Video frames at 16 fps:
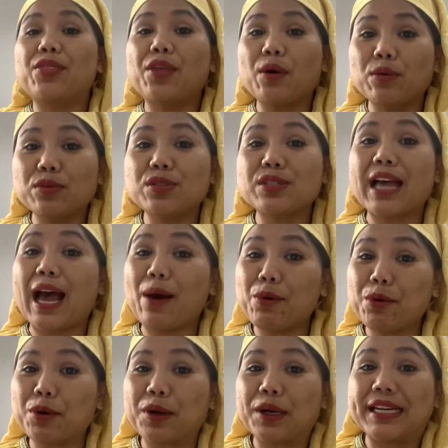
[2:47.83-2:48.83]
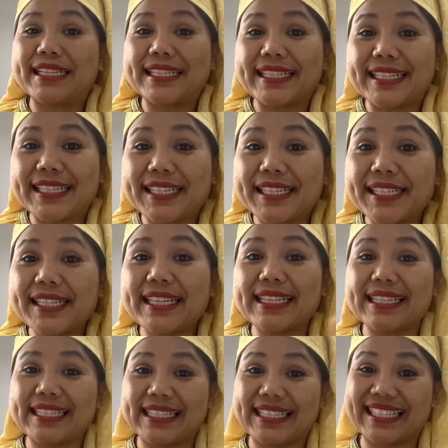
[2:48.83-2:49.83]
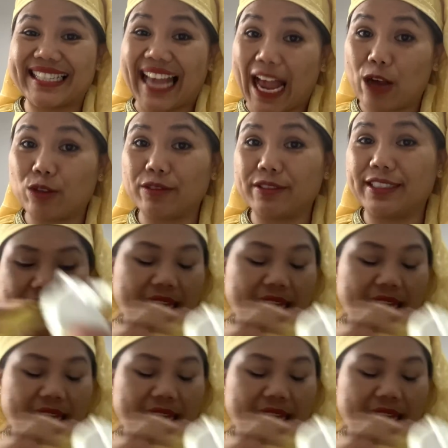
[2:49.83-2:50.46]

those are z sound.